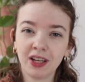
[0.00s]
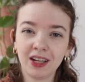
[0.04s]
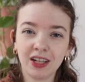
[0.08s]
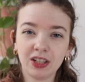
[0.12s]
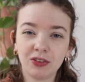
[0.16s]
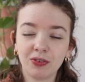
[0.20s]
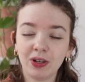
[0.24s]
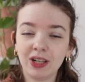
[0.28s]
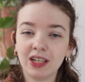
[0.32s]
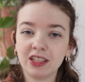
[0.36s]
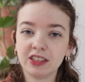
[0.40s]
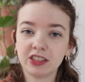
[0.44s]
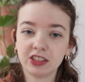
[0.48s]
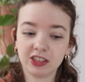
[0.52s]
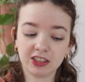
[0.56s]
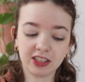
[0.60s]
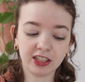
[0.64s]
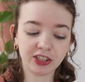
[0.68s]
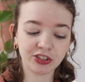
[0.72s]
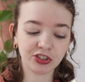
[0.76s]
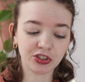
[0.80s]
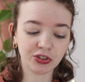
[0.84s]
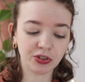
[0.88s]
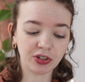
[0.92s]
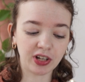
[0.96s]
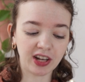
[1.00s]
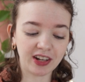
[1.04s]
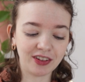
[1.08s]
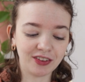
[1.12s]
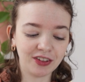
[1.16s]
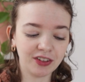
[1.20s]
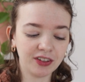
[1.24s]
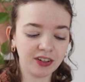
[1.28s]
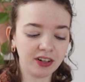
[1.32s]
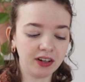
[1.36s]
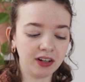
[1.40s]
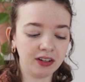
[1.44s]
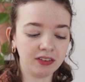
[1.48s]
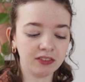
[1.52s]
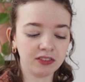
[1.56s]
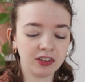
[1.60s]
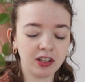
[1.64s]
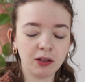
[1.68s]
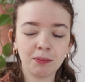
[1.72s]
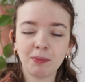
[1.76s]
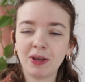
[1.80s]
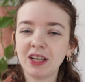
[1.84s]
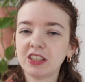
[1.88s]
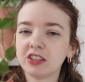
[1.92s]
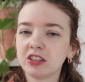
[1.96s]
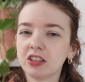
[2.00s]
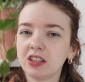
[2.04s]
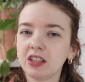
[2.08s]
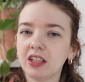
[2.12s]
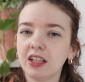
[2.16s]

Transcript: it really sticks together and it makes the